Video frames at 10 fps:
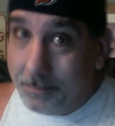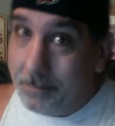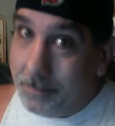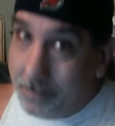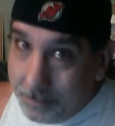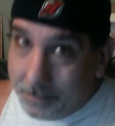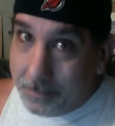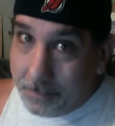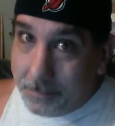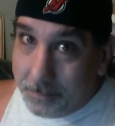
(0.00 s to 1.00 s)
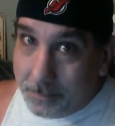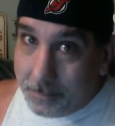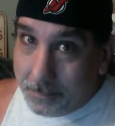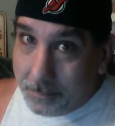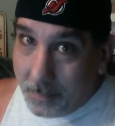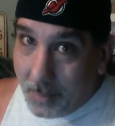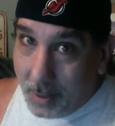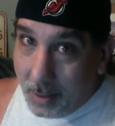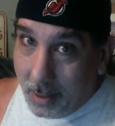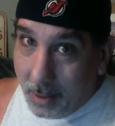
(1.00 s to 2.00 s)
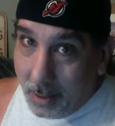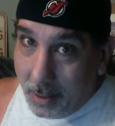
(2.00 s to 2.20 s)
No one is speaking in this clip.